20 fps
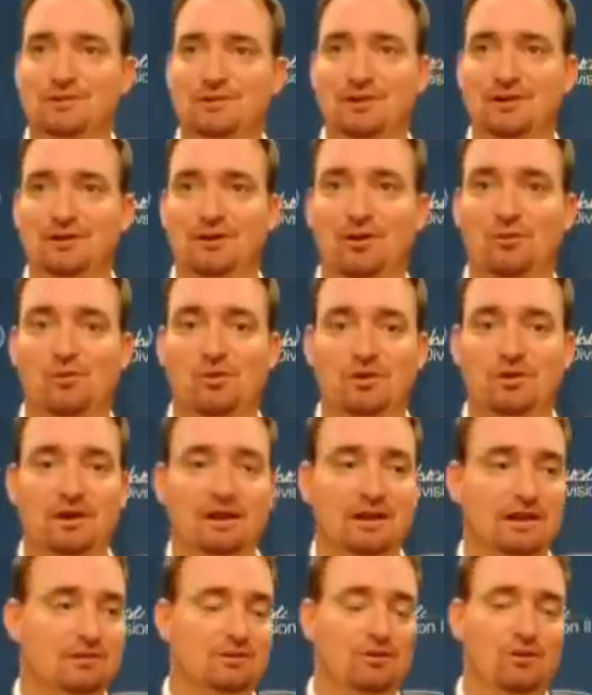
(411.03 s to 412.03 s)
We're going
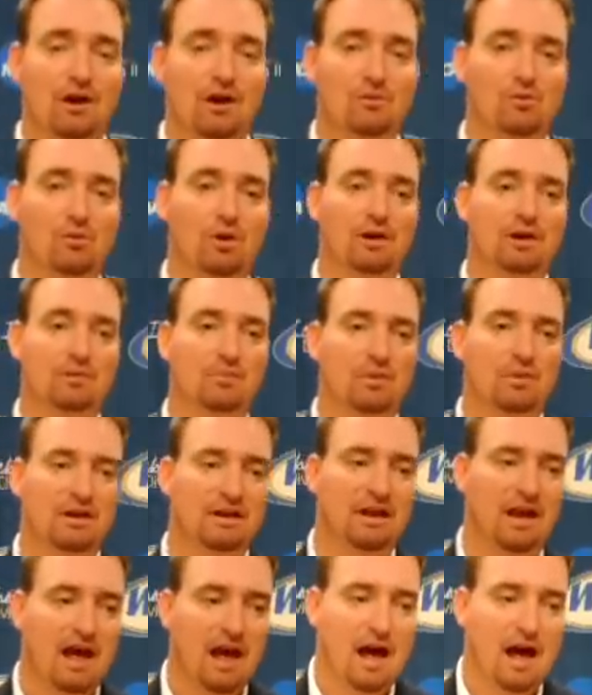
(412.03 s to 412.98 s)
to hit the ground running. But